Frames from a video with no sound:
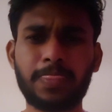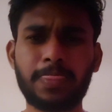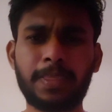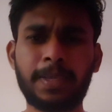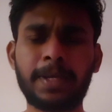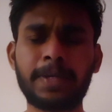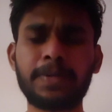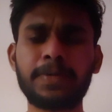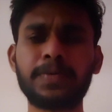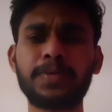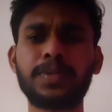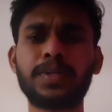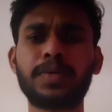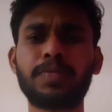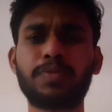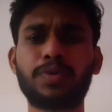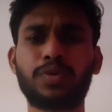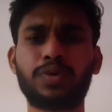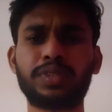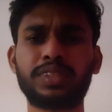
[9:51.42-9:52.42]
get into the
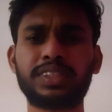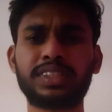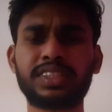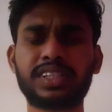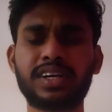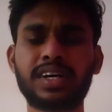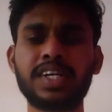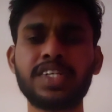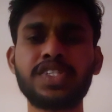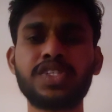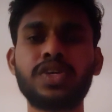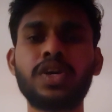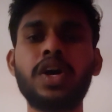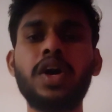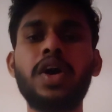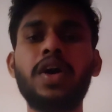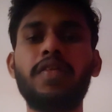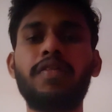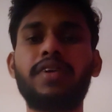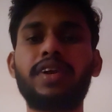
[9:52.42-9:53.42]
project cost
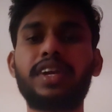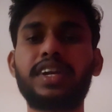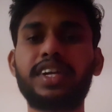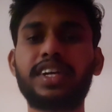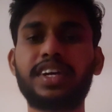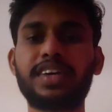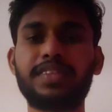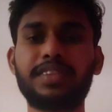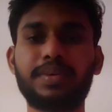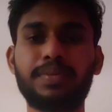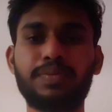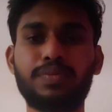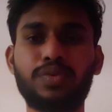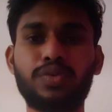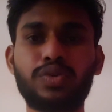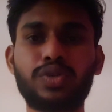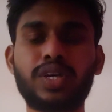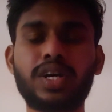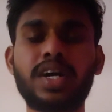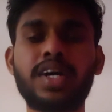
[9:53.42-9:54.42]
for running of the
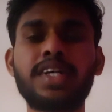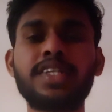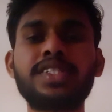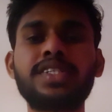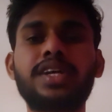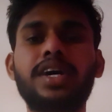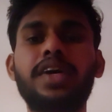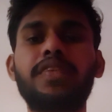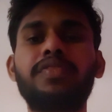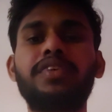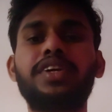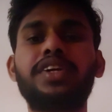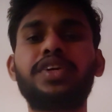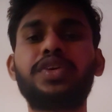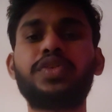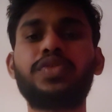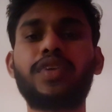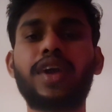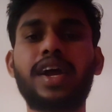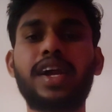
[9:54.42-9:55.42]
import cost, and we need
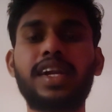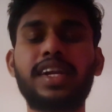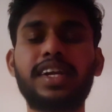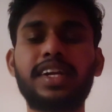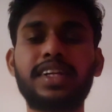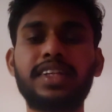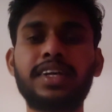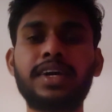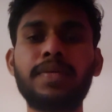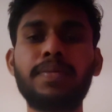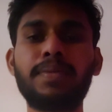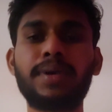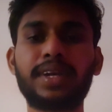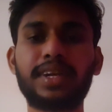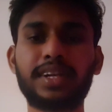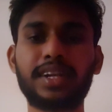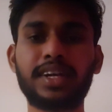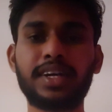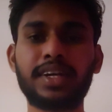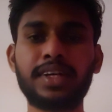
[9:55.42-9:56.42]
to validate the
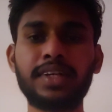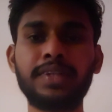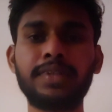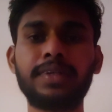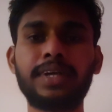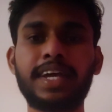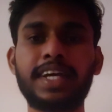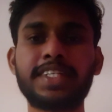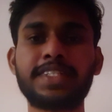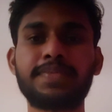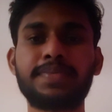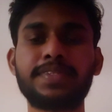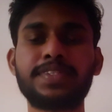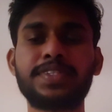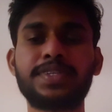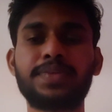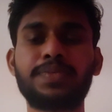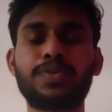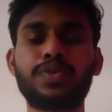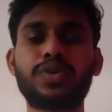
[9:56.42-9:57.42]
particular expense
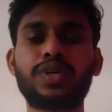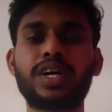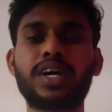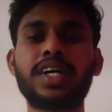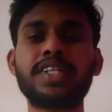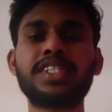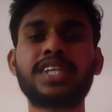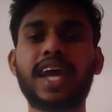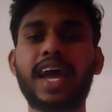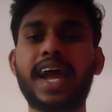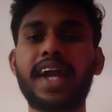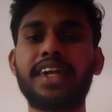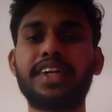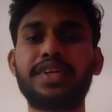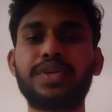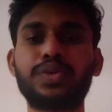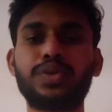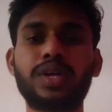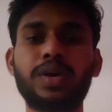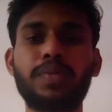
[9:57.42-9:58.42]
report cost added
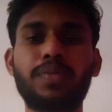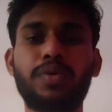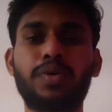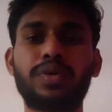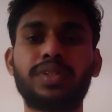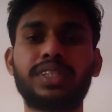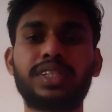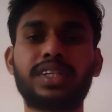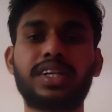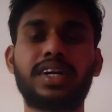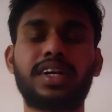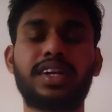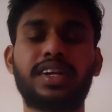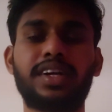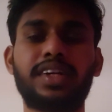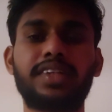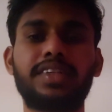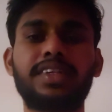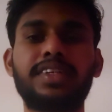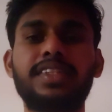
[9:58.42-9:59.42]
to the project or not.
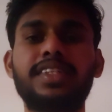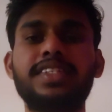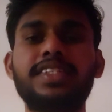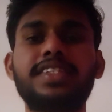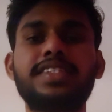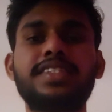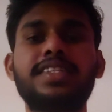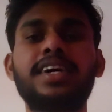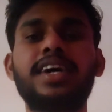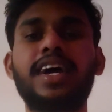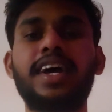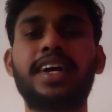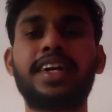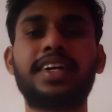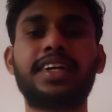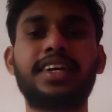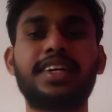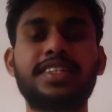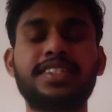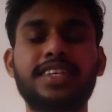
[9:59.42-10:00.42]
This is the
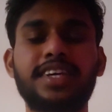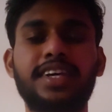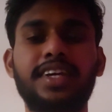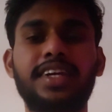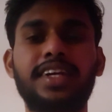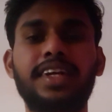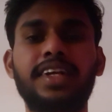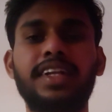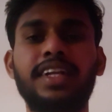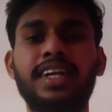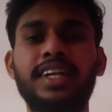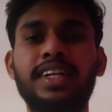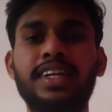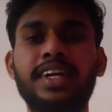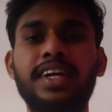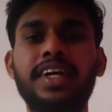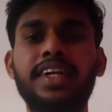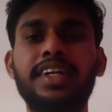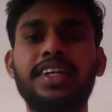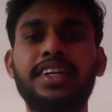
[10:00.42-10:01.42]
entire cycle,
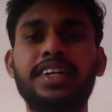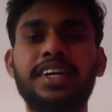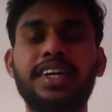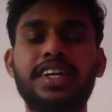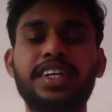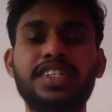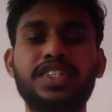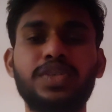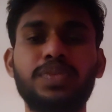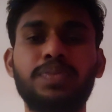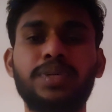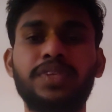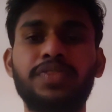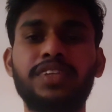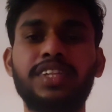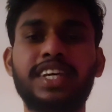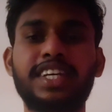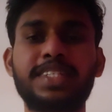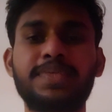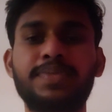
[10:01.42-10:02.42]
entire integration between
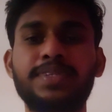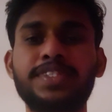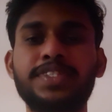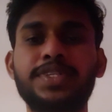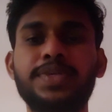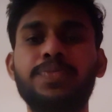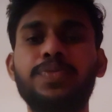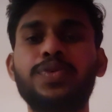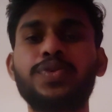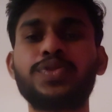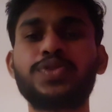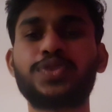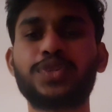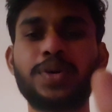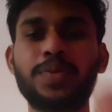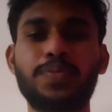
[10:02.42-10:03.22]
the expense reports to the